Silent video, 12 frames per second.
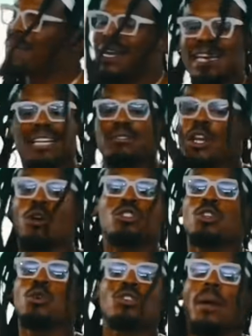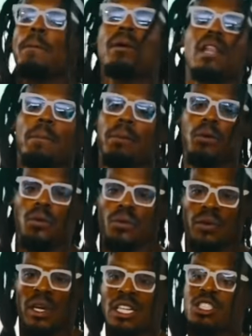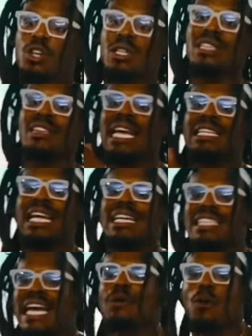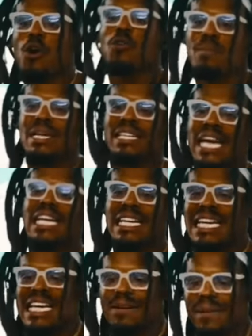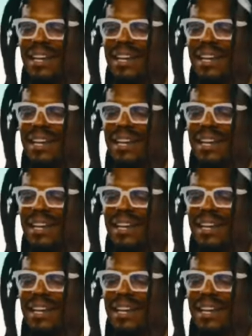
Man, those schools are bulletproof. So to think that they want me, they need